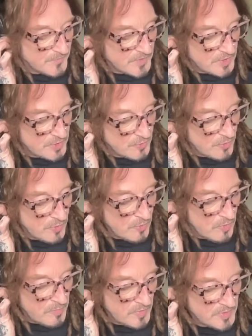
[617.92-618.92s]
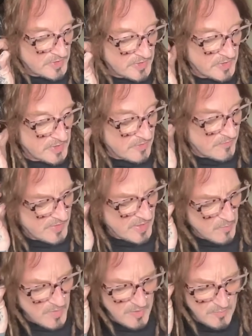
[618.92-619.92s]
Destroy All Monsters, I forget
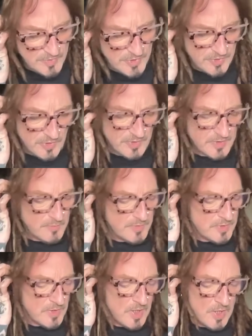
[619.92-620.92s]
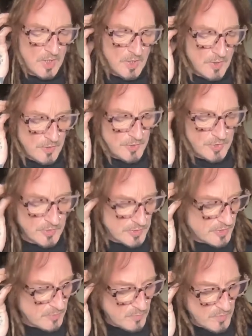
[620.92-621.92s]
where it was shot. It was shot
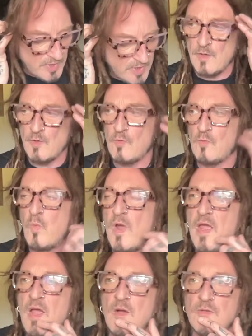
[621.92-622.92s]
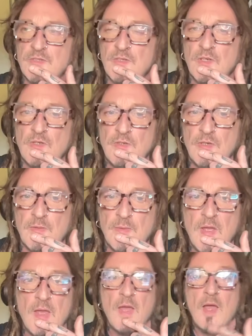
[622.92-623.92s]
somewhere, an old warehouse in London.
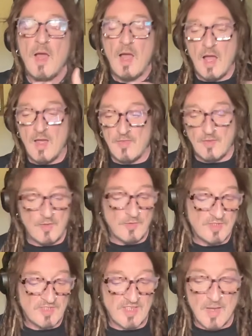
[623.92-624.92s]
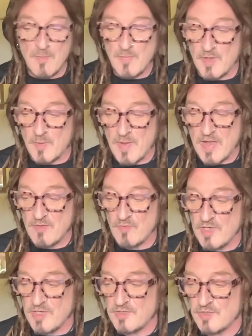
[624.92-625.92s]
Sampa, my
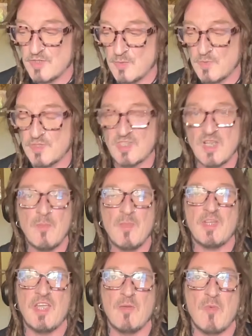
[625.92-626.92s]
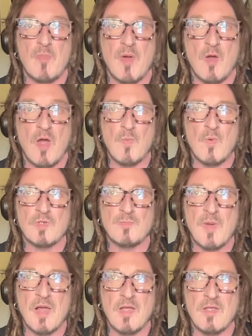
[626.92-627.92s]
relationship with Sampa came about was
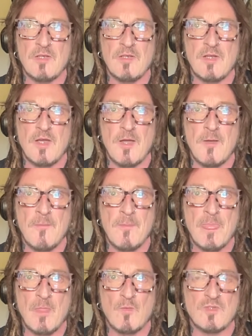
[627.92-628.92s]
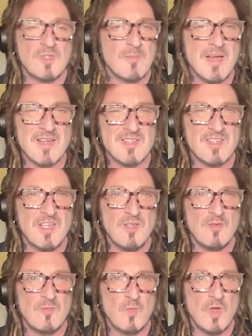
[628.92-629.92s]
buying what was the
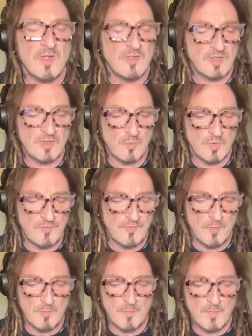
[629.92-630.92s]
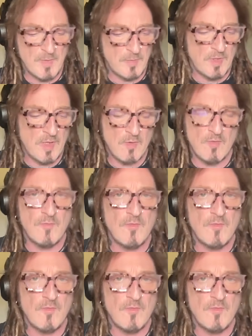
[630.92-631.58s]
magazine where this was for people that were